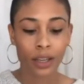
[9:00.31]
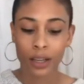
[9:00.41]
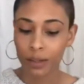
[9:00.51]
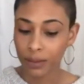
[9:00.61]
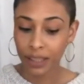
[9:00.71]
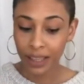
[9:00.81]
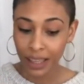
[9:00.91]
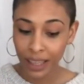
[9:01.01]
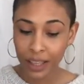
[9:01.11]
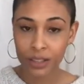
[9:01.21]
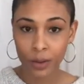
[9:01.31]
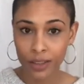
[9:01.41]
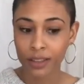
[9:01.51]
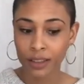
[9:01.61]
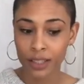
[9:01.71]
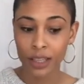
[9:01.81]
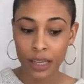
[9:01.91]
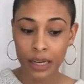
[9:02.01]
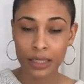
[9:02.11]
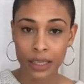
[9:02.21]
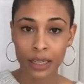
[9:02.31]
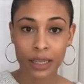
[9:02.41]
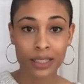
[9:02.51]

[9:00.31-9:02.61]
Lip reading: I'm like, eh. So I start digging and digging